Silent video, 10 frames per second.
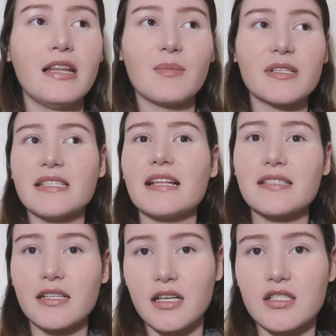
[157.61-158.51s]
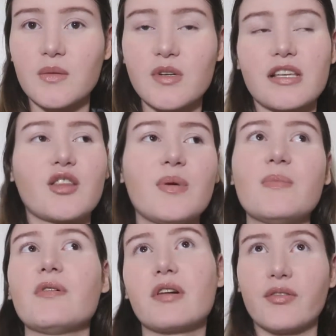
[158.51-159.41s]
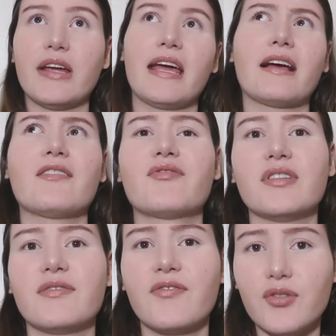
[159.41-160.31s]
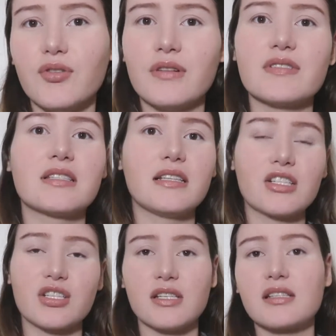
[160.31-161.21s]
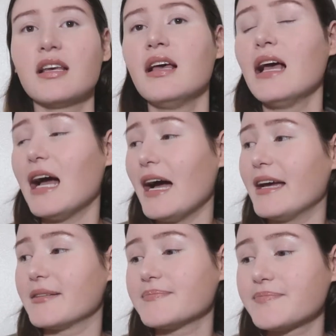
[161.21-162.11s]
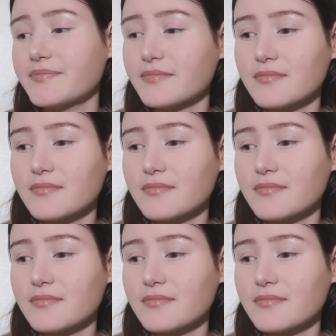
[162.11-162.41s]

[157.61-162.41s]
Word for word: Like besides the customers, like the people were great. I got free food, it was delicious. I